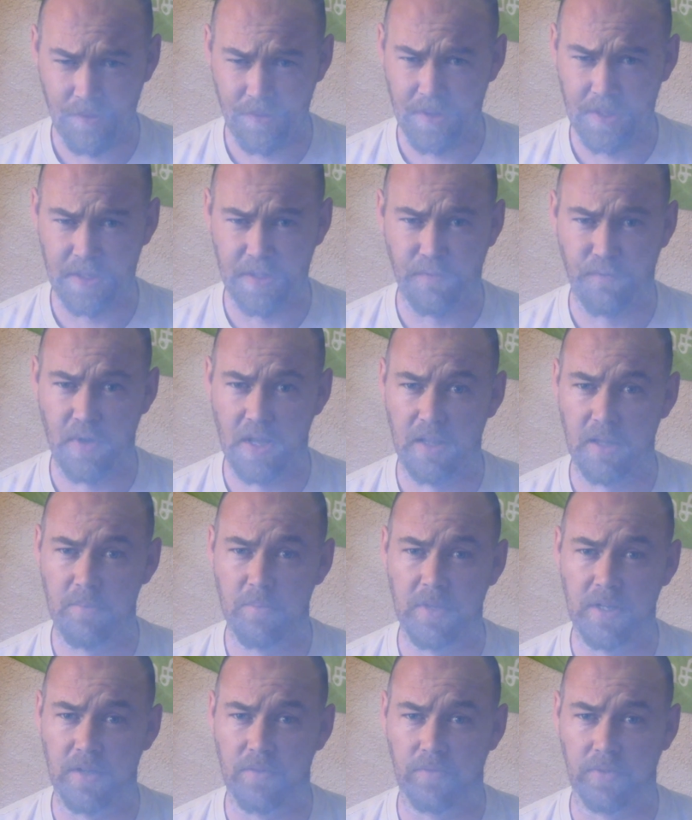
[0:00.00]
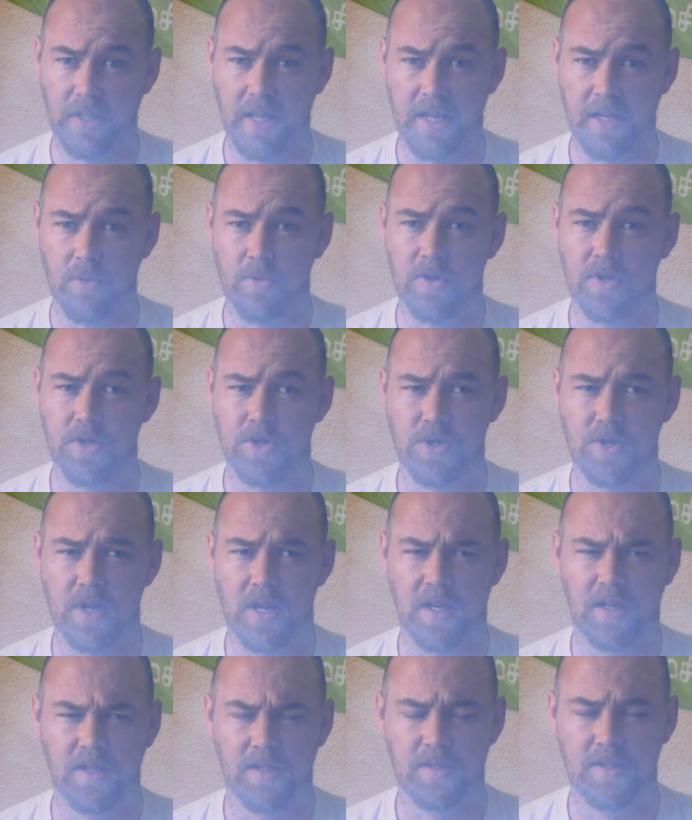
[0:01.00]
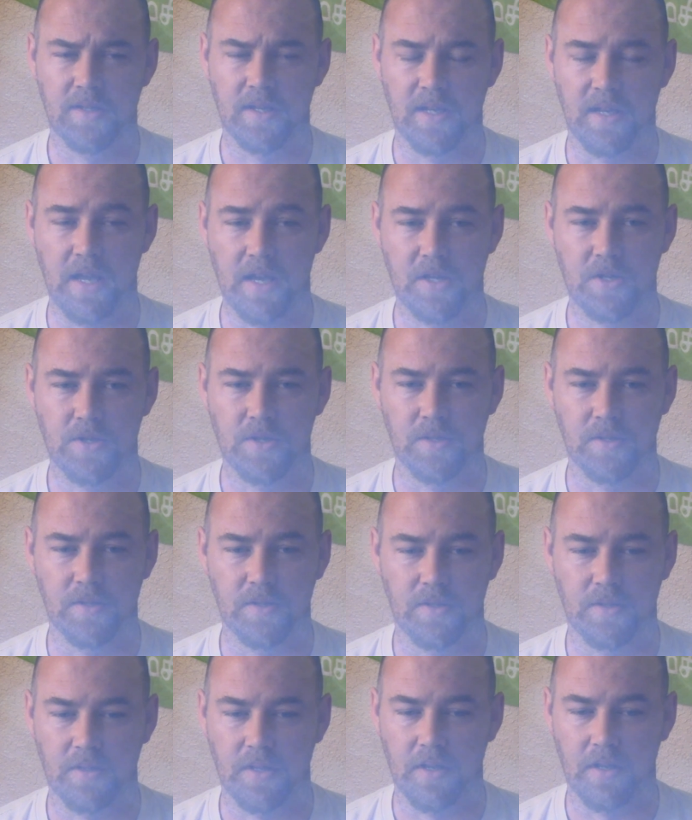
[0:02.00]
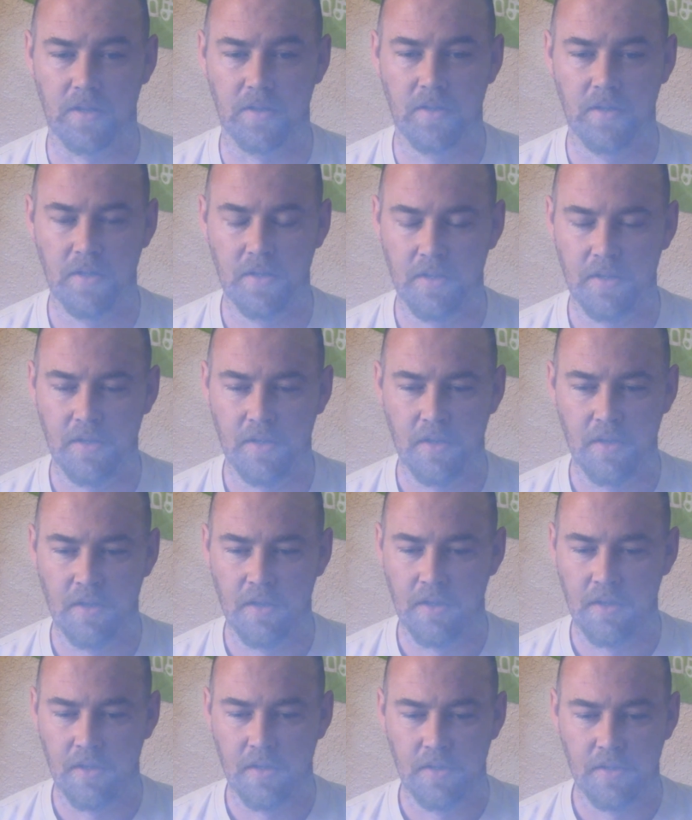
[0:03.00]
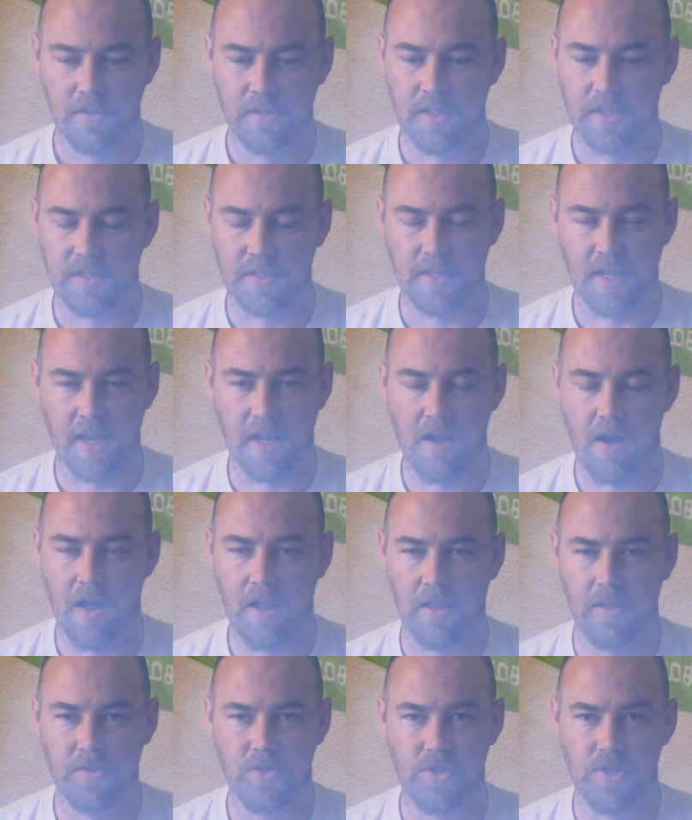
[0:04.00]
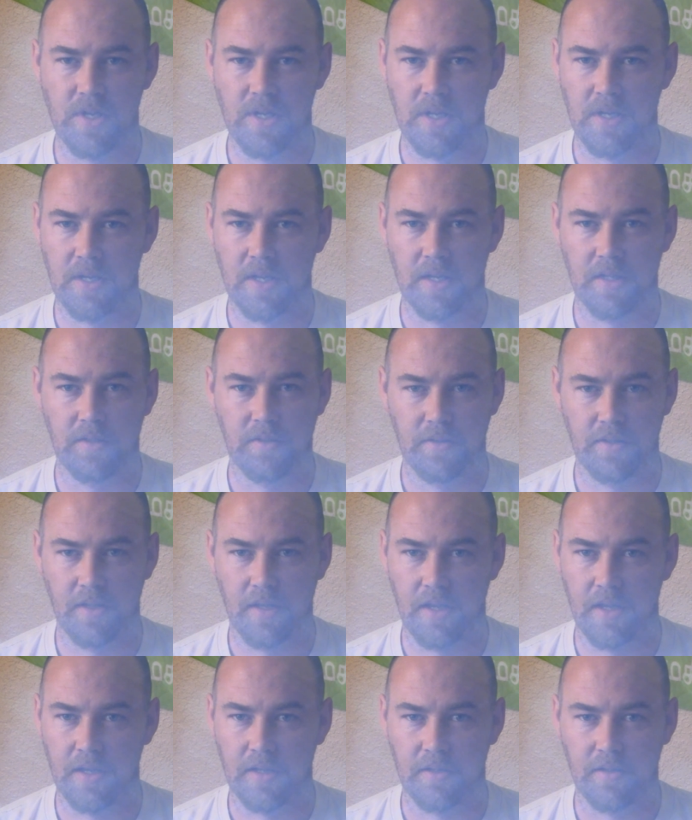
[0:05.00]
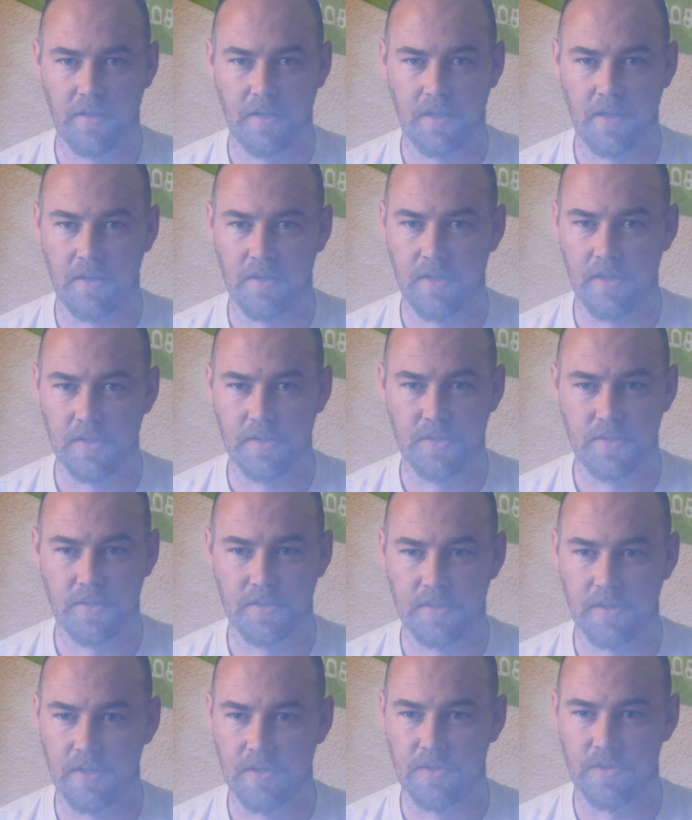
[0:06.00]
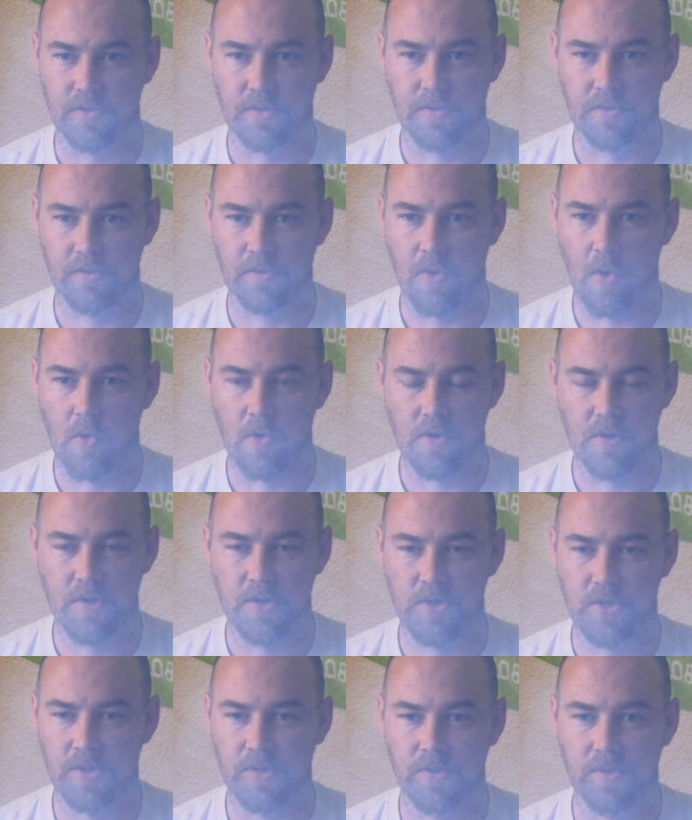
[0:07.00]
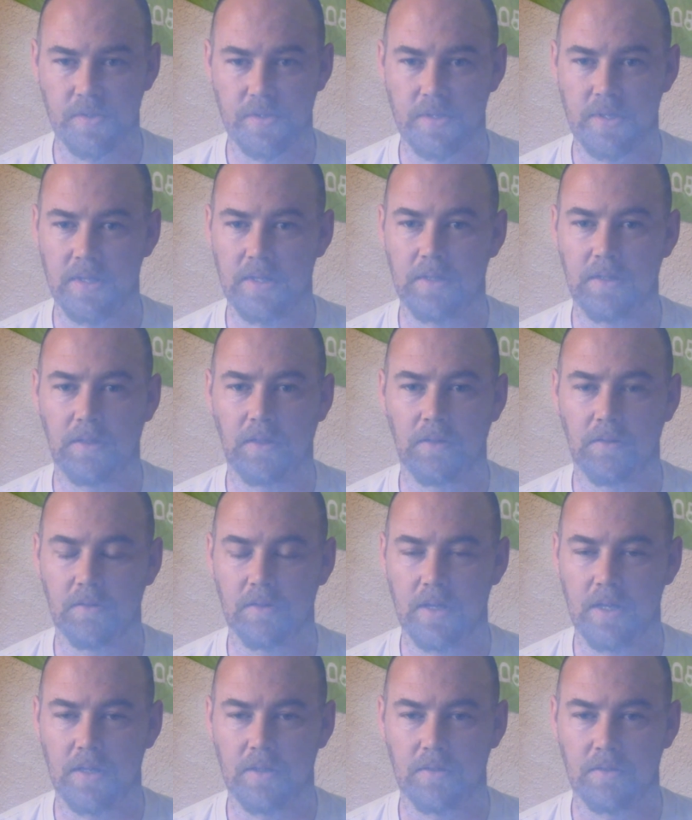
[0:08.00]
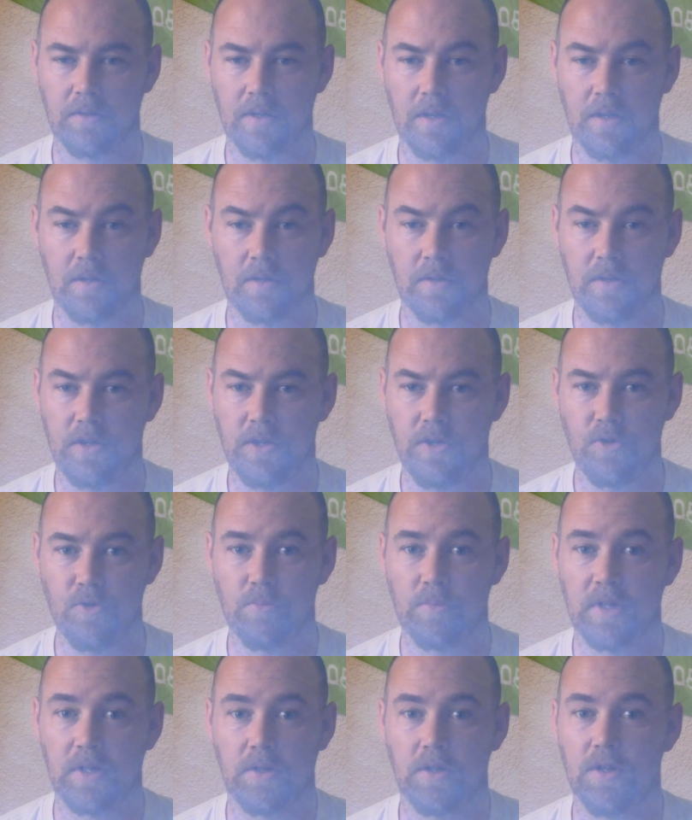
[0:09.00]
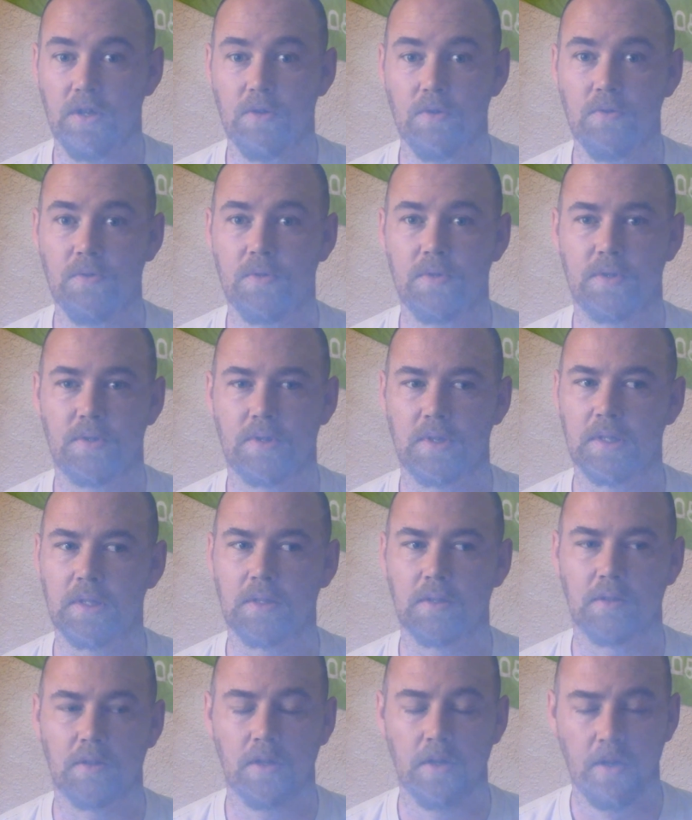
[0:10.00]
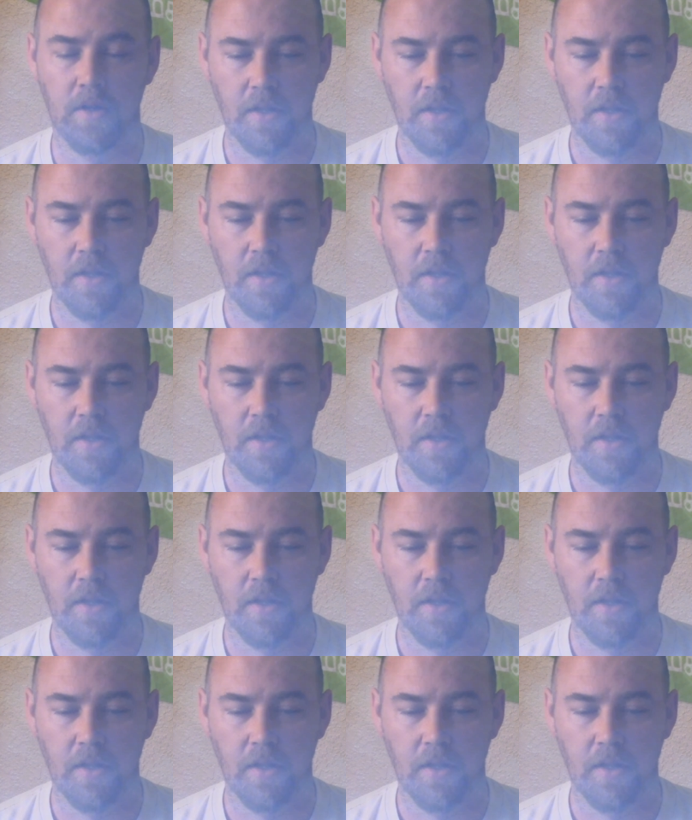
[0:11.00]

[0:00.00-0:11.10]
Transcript: the development of language and its connections to psychology and its origins in human use and